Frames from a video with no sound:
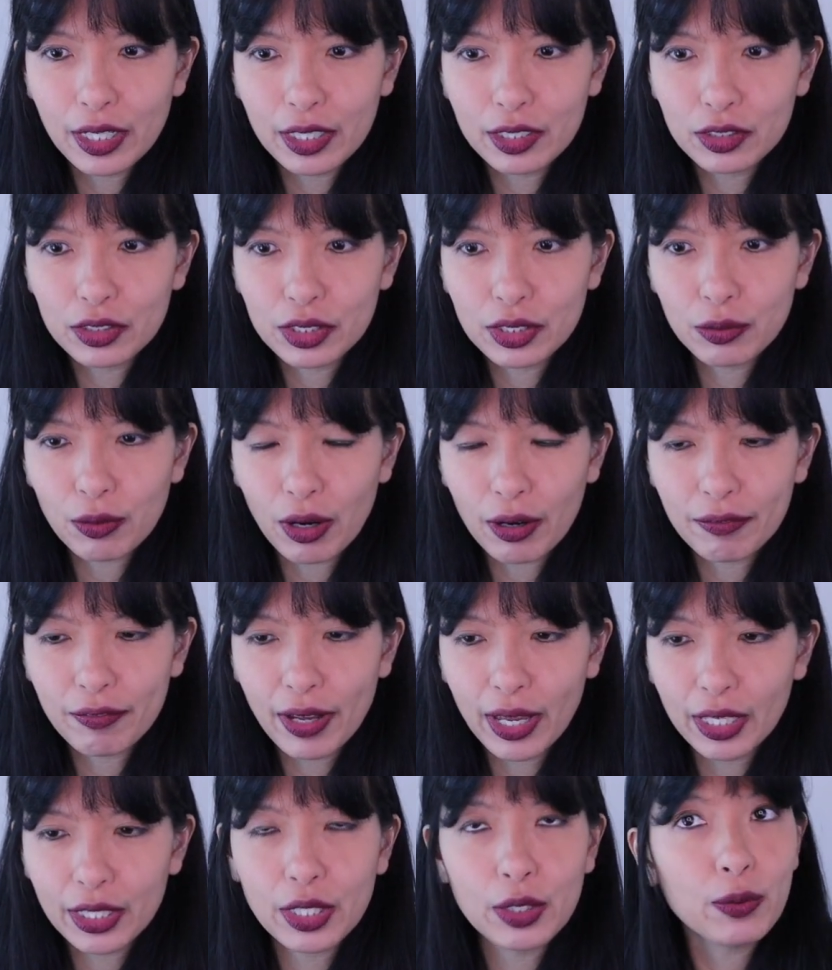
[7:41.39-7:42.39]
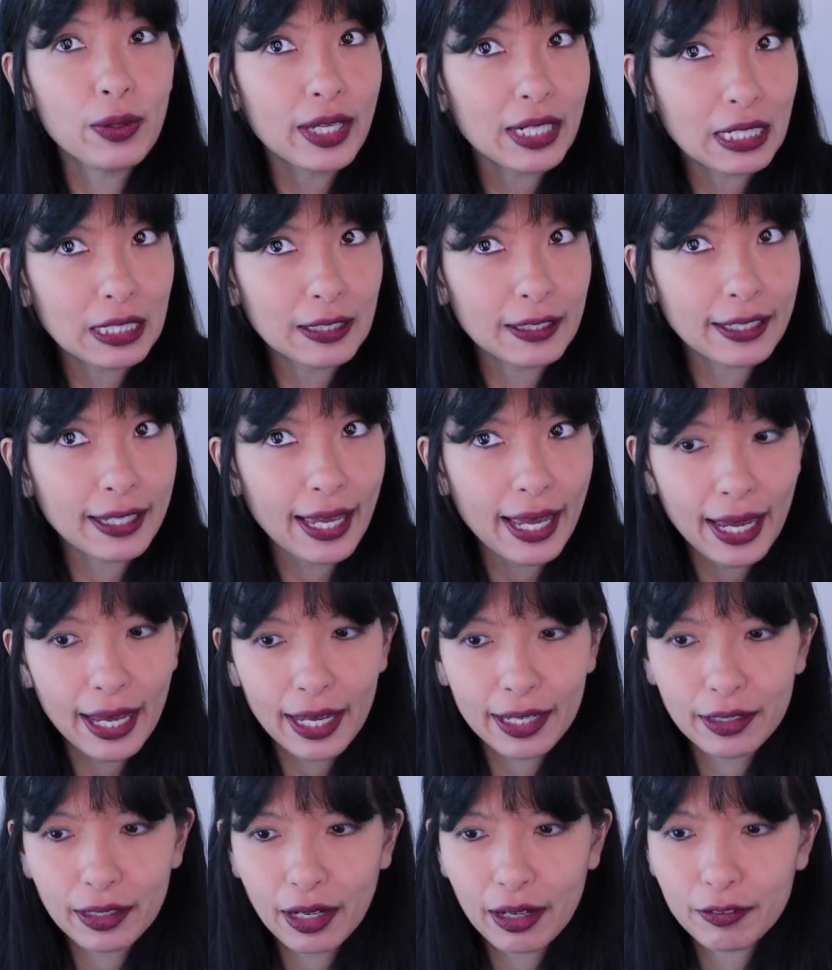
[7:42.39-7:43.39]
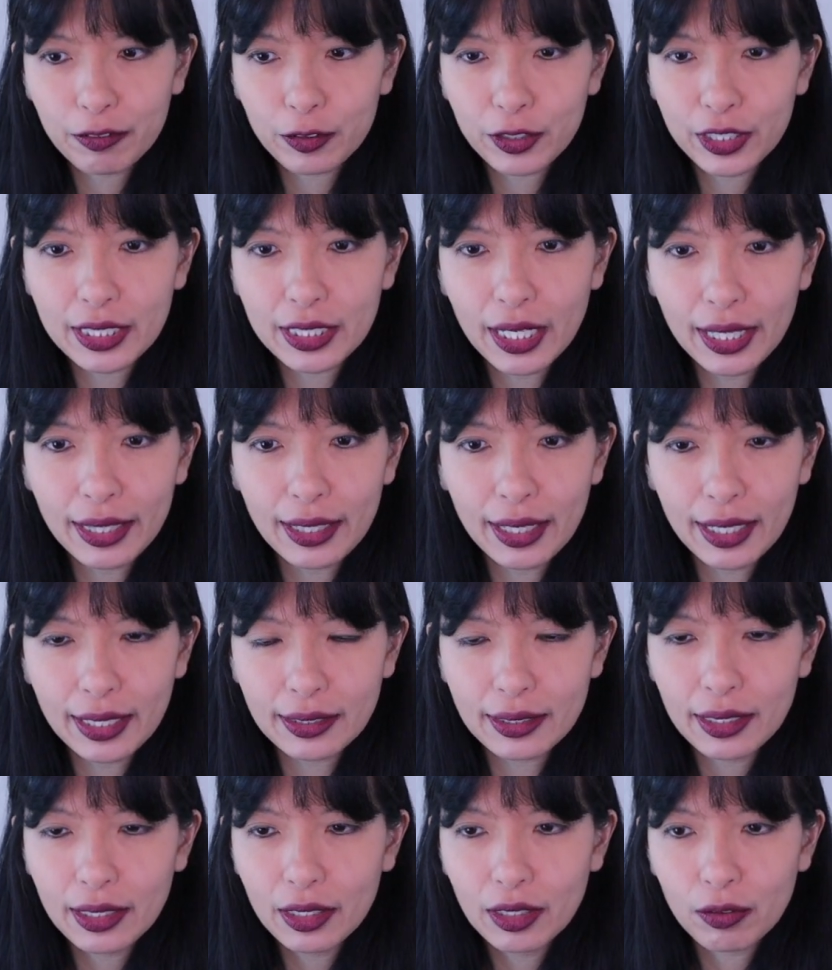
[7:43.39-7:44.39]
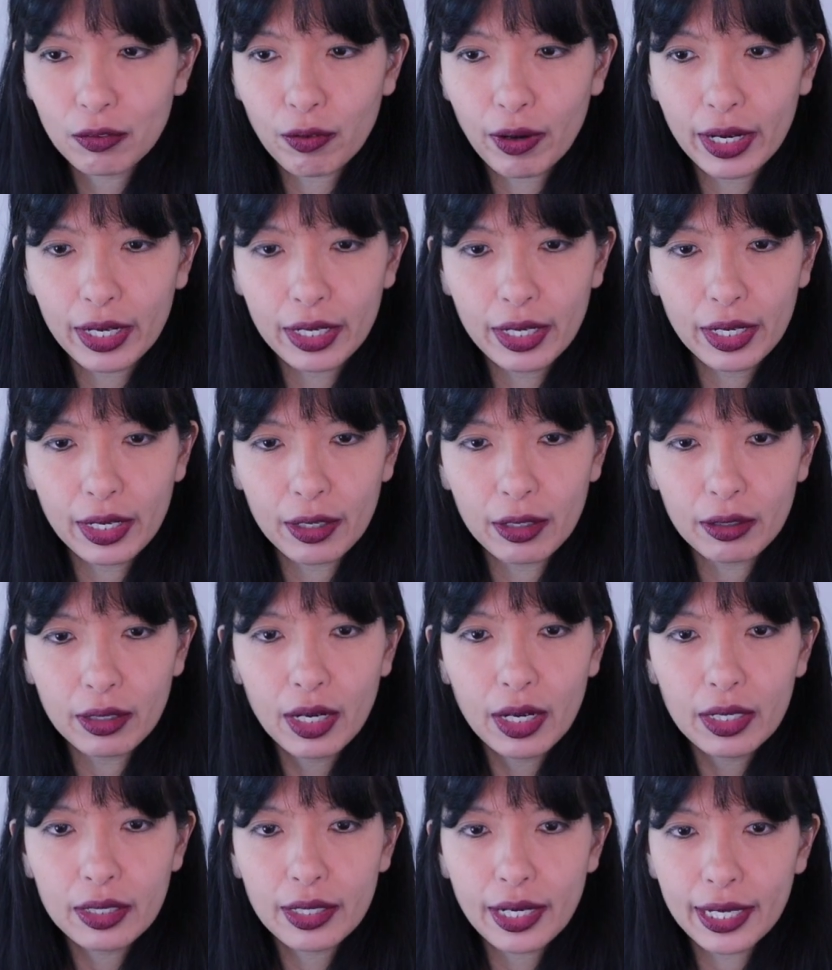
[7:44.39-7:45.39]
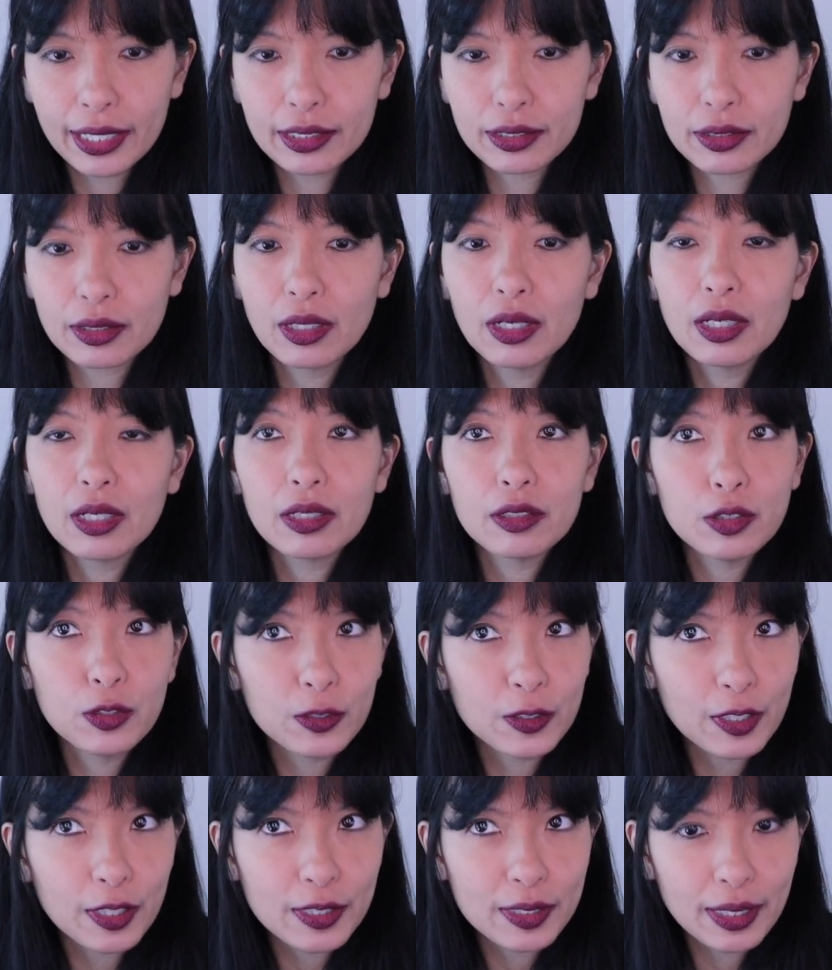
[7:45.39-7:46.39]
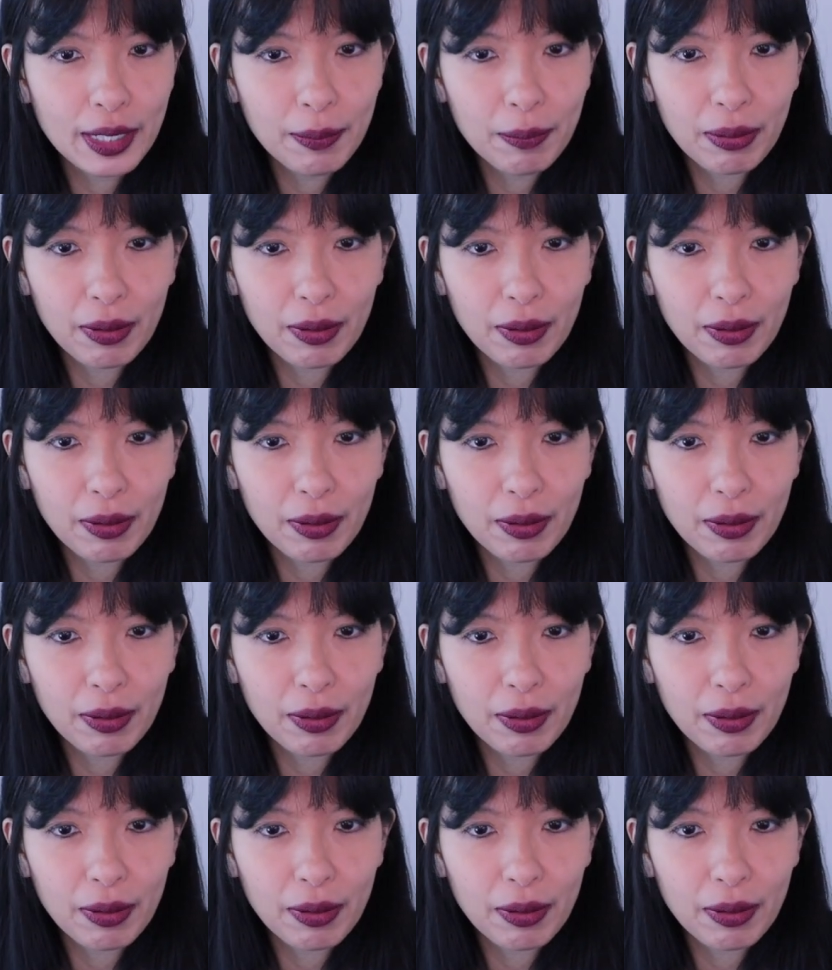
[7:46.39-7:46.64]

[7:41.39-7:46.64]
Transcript: into our value and click add. I've done that right here. Next. Using the same